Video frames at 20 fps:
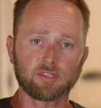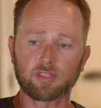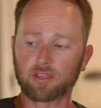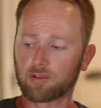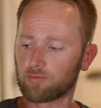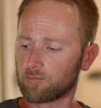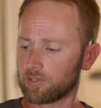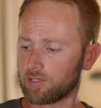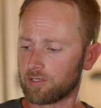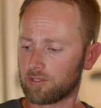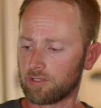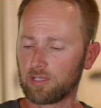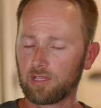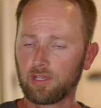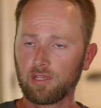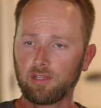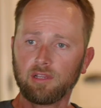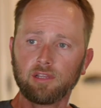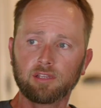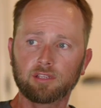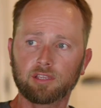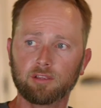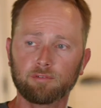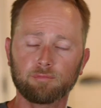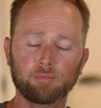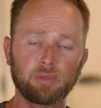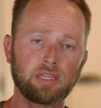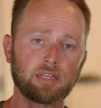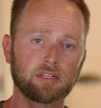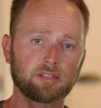That will give
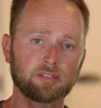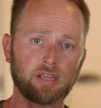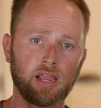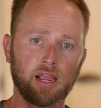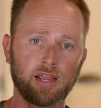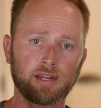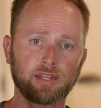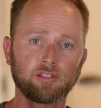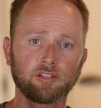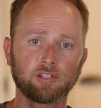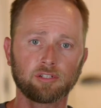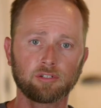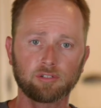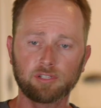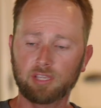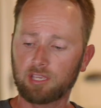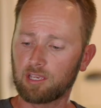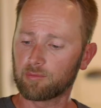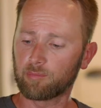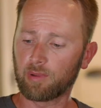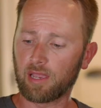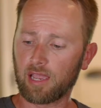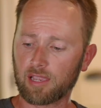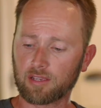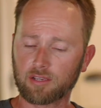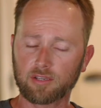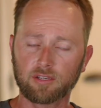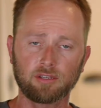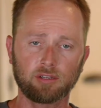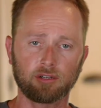me a tiny little
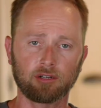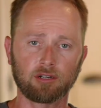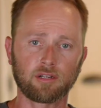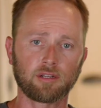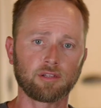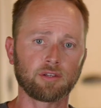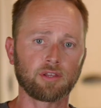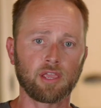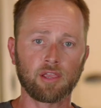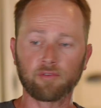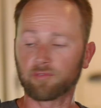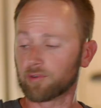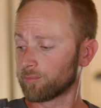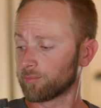kickback on every